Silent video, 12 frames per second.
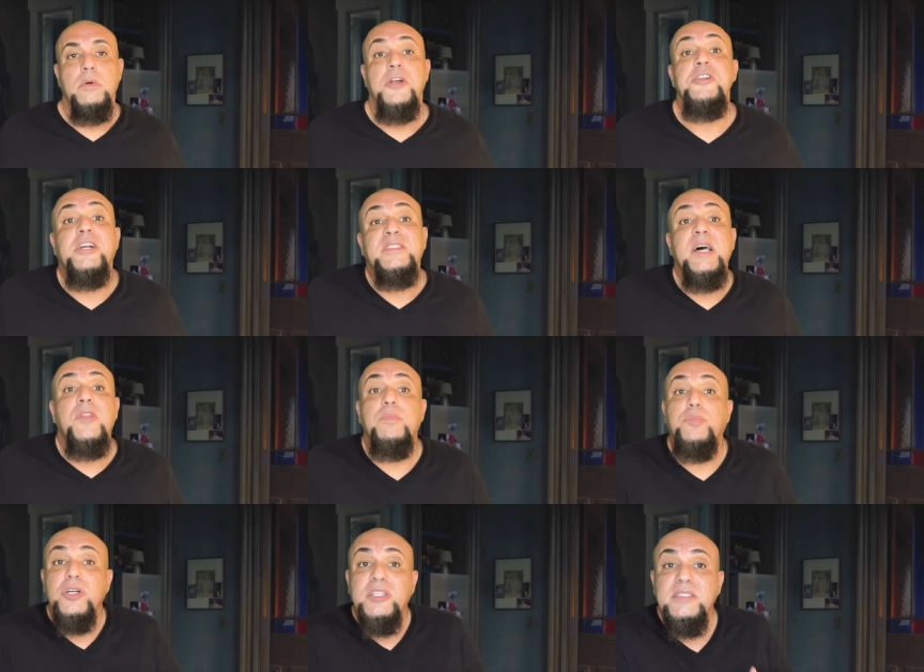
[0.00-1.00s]
And you can tell the
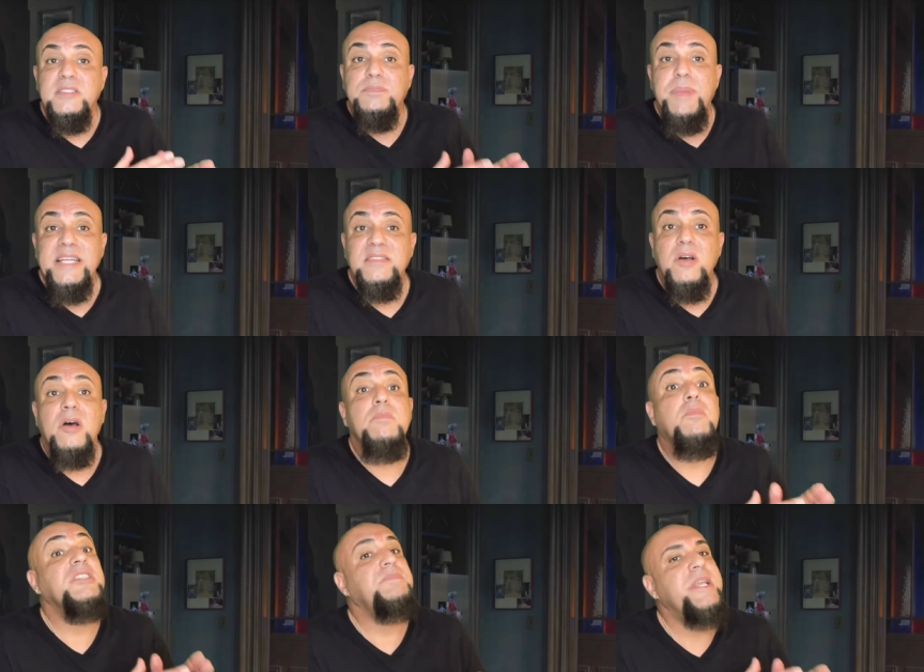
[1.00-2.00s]
book this is based on
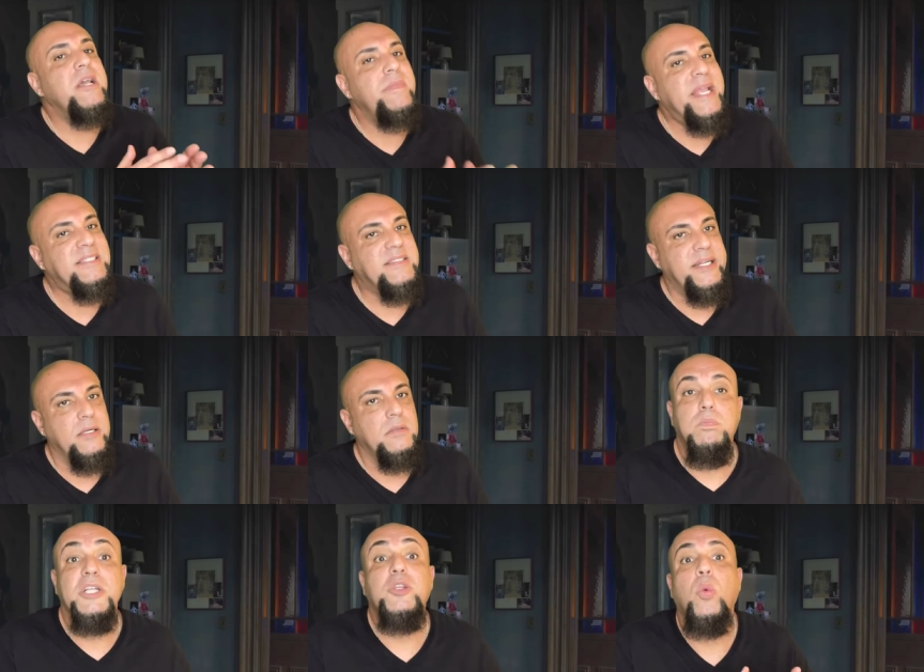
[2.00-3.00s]
must be amazing.
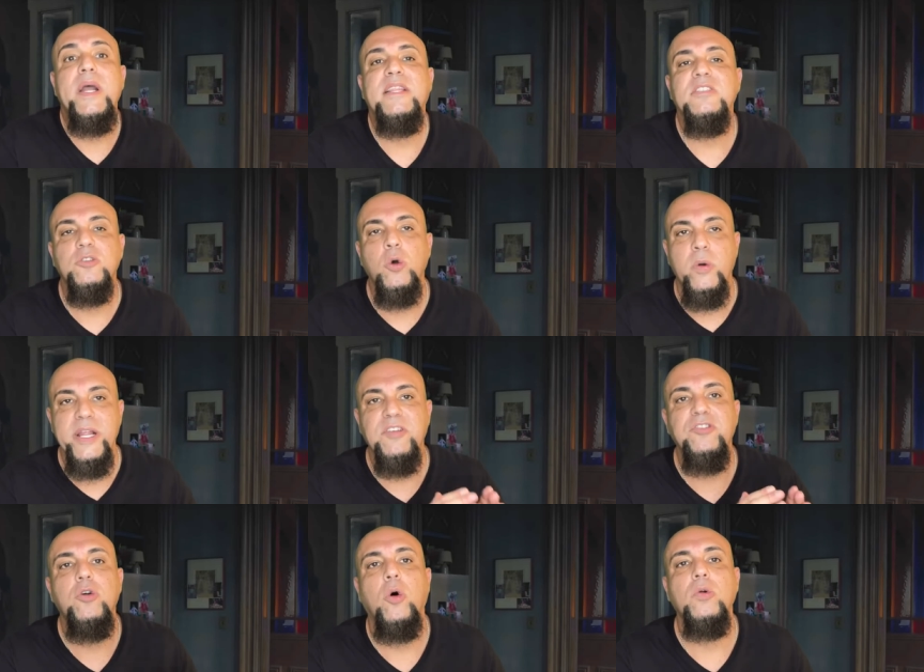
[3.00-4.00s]
But the way the story
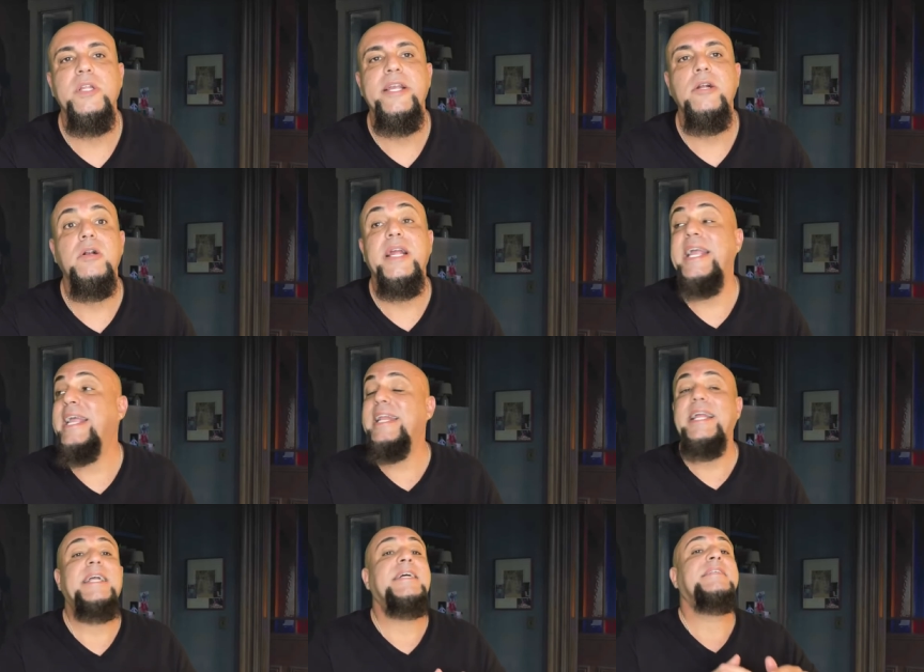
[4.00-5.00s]
is told here,
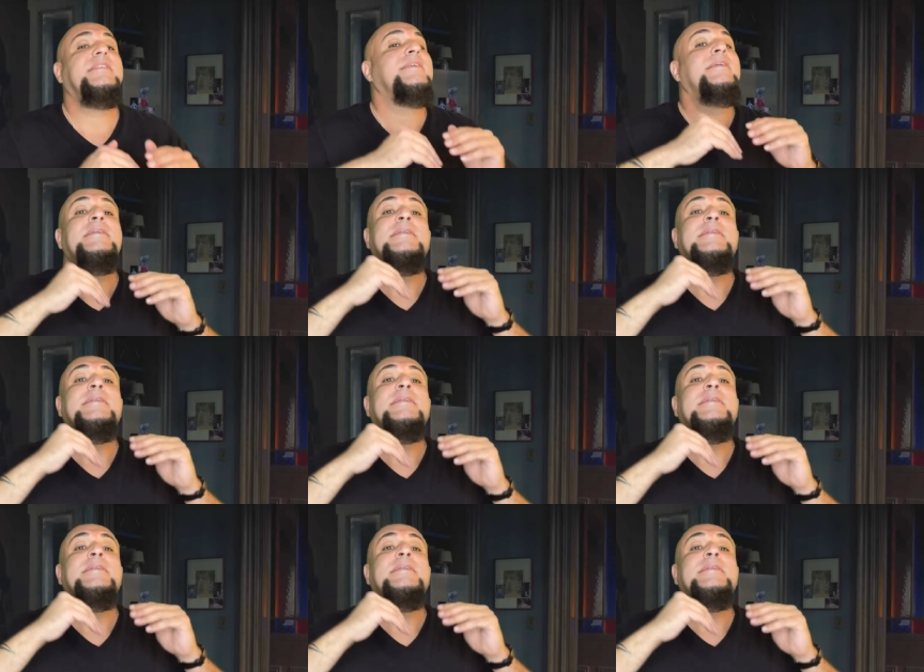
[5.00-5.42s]
it is,